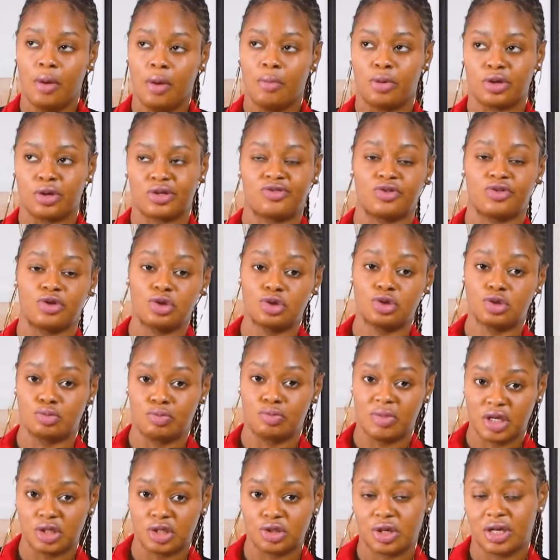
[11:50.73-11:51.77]
but for you to
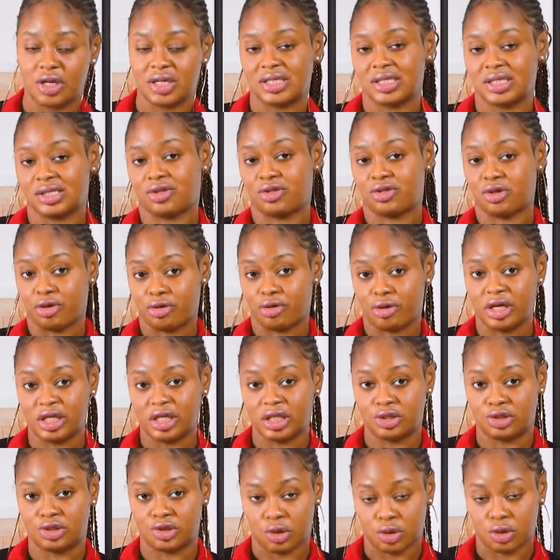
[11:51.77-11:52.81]
make sure it is thoroughly
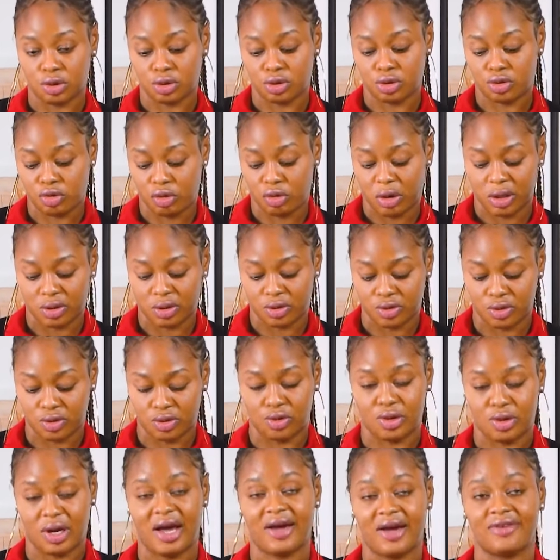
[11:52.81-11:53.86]
done through and through,
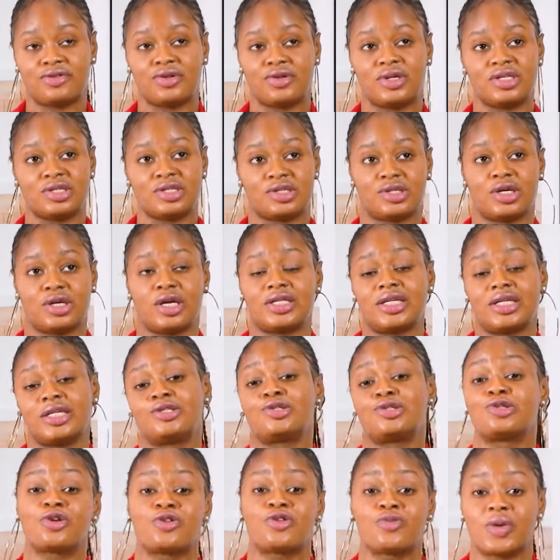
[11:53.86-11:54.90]
you have to insert a
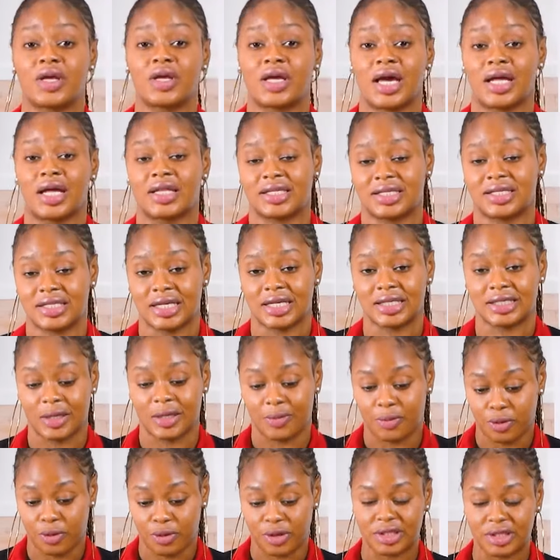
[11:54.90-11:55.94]
toothpick at the center
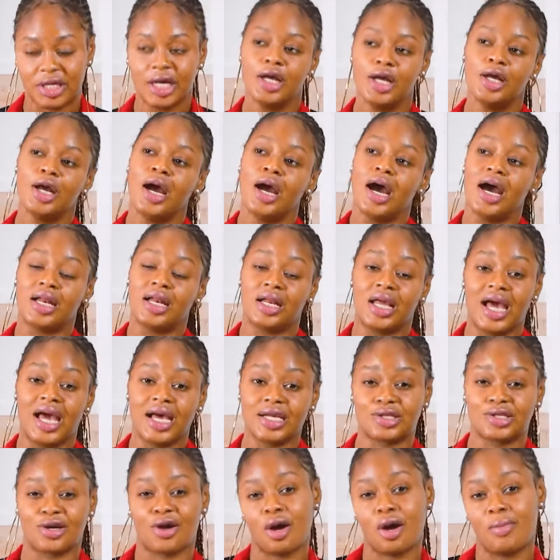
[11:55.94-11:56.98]
point, and it
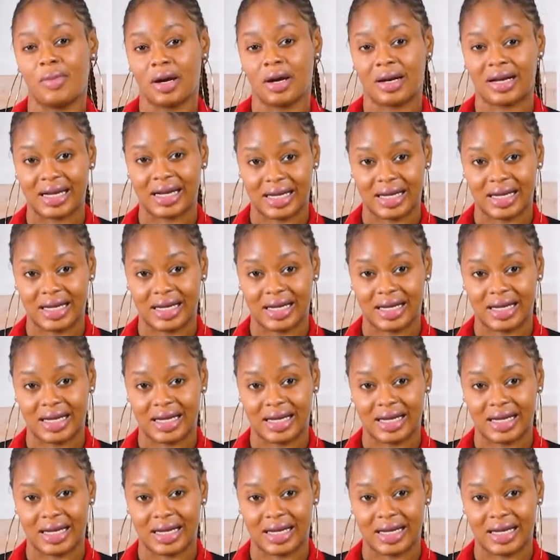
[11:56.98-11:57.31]
has to come out